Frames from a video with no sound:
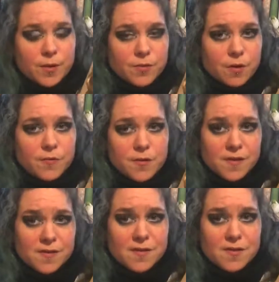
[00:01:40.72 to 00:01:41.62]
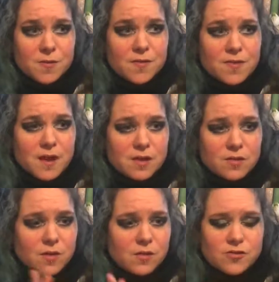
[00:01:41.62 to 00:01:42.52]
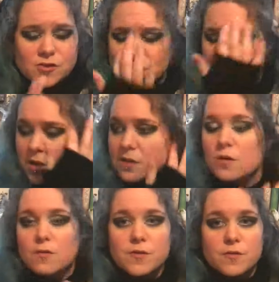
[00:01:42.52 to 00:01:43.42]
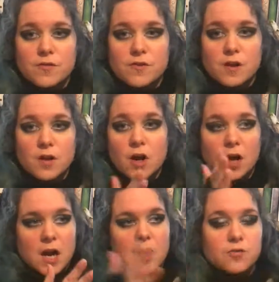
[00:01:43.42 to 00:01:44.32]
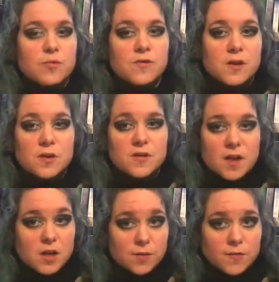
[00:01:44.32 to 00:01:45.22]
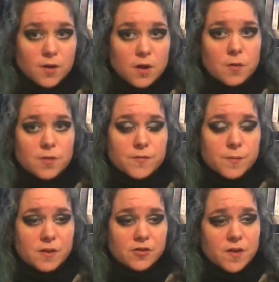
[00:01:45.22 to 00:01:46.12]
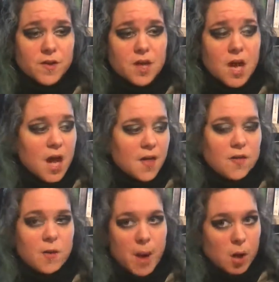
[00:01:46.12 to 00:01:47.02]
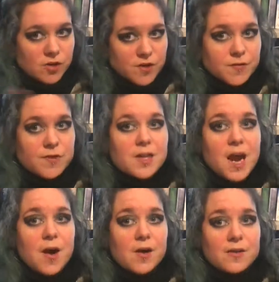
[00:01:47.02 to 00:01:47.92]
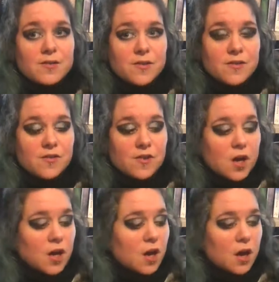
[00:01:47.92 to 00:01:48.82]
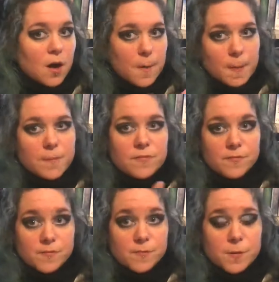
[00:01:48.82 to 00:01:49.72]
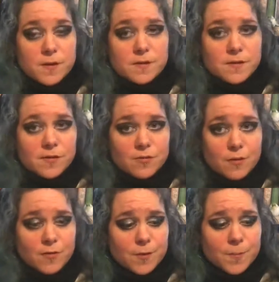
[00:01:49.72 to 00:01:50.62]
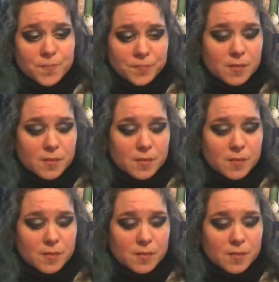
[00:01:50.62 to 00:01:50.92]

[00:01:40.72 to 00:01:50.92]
novels in this series. They're not novels that, like, an actual series. They don't follow on from each other. They're about different characters within this novel,